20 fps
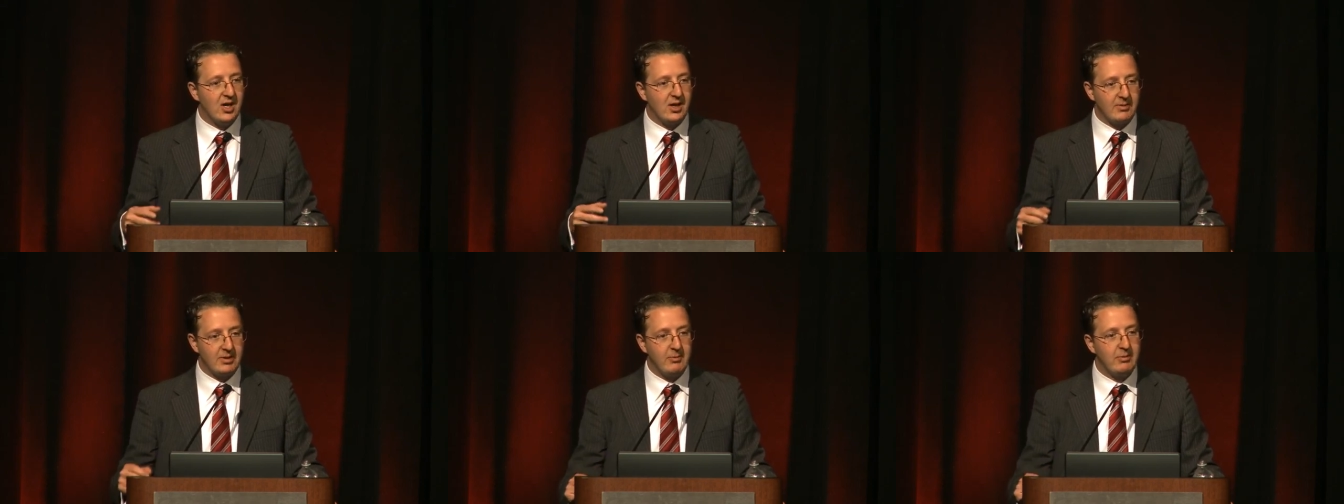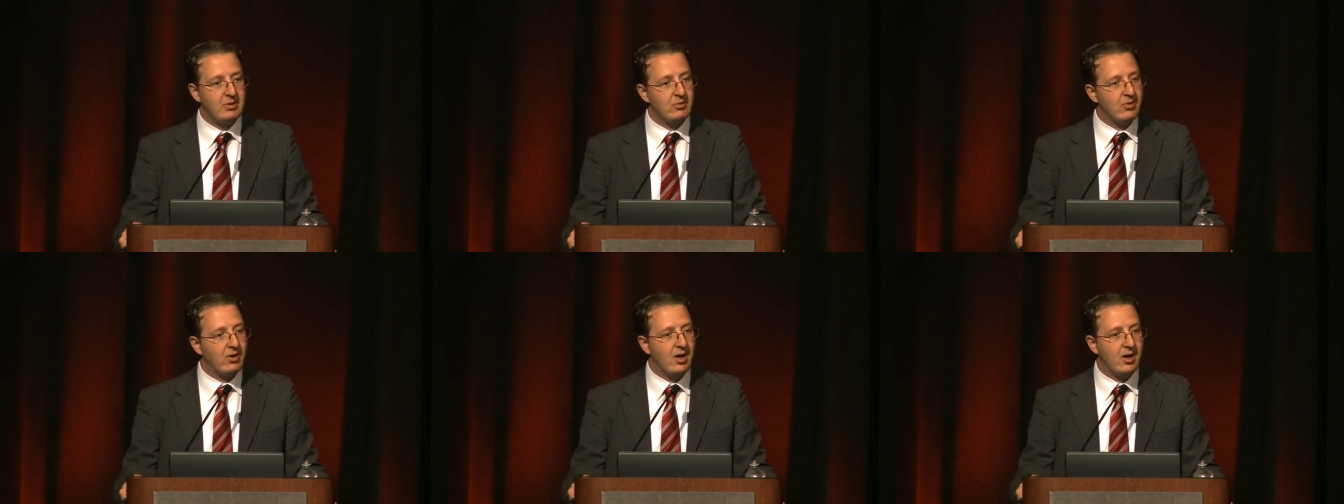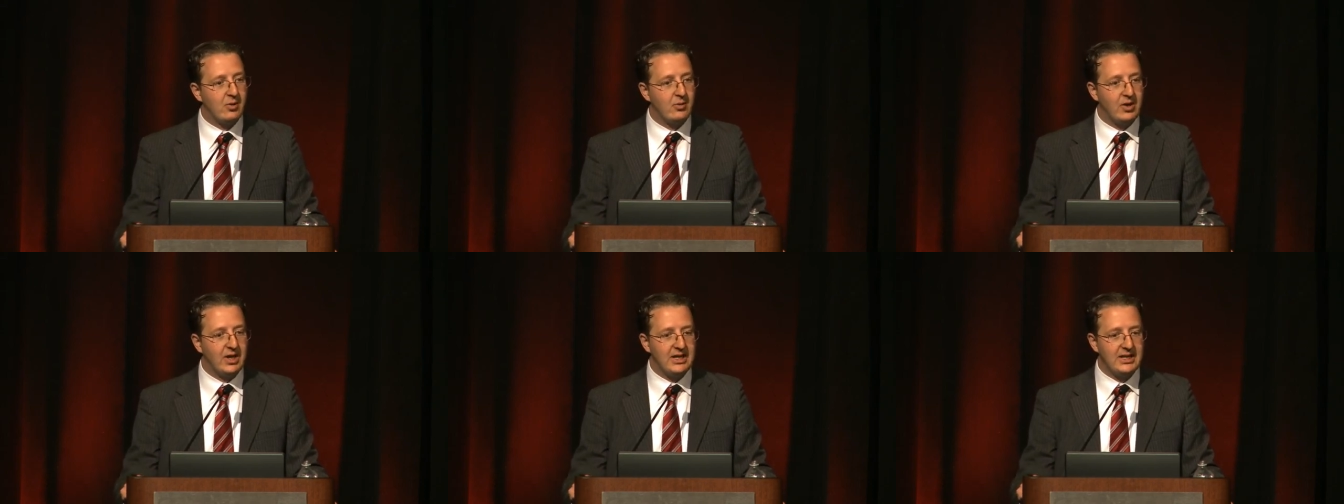I'm going to be
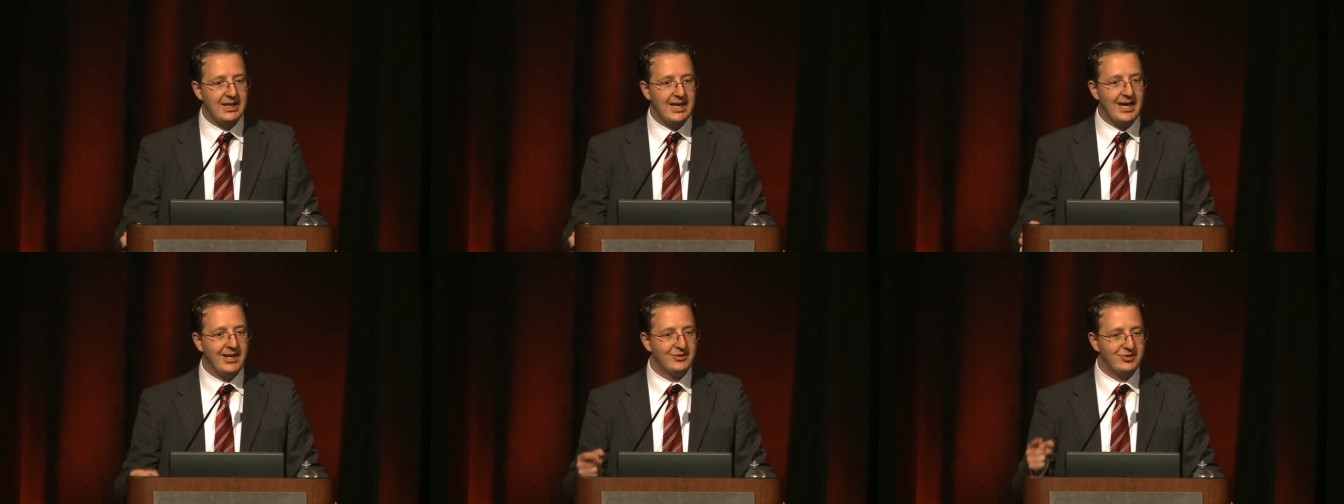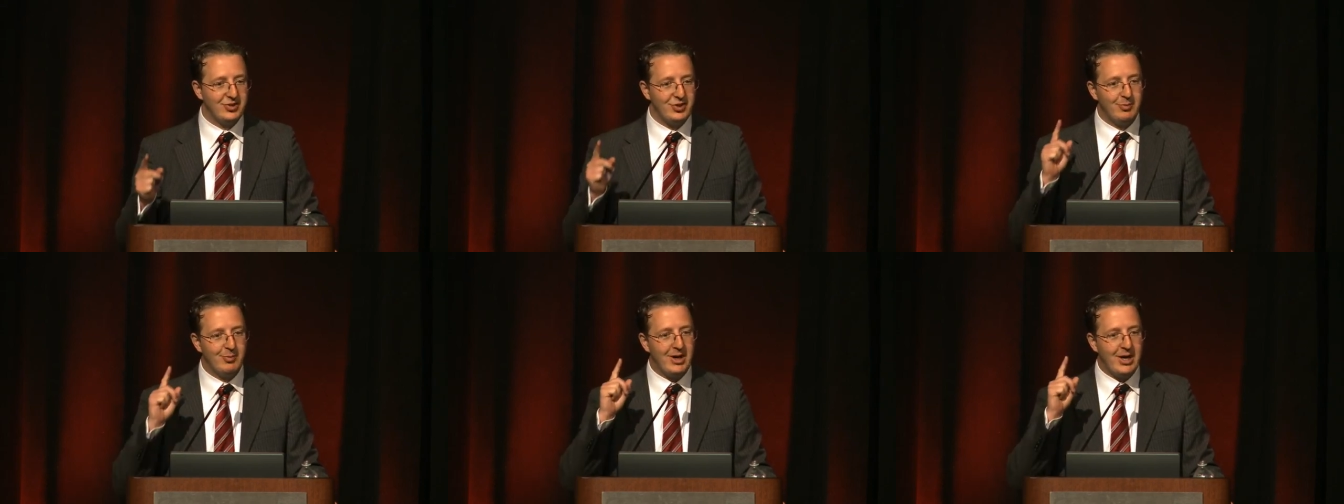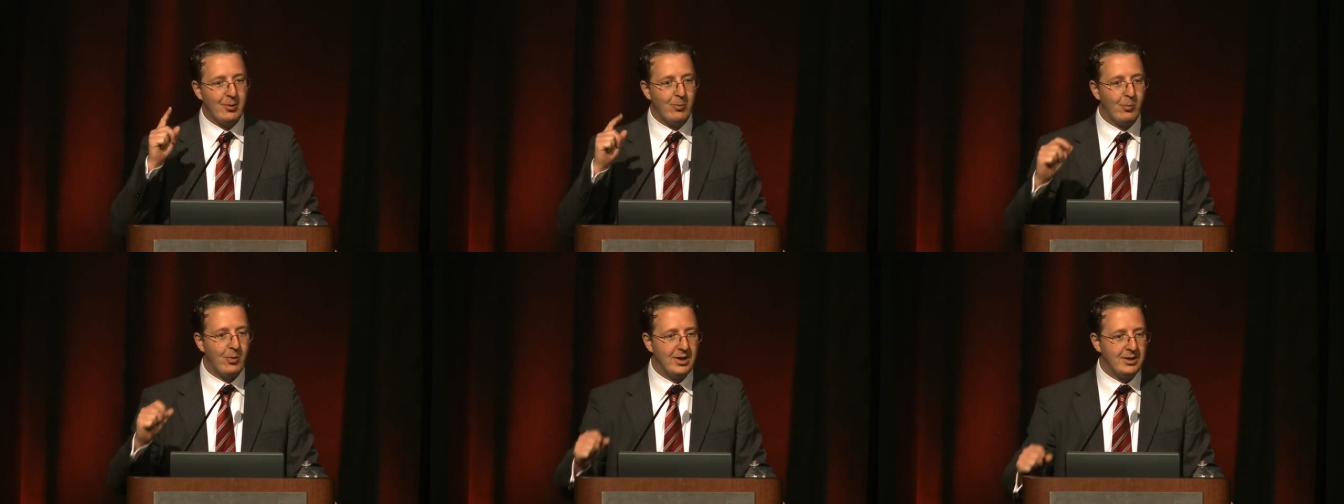wrong right now, so you
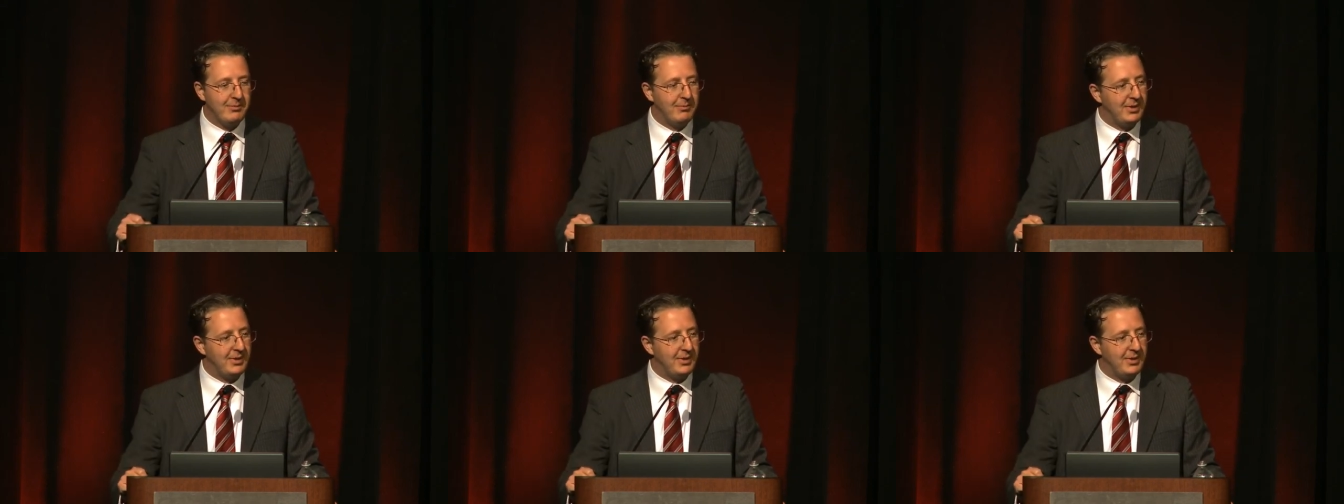buy 1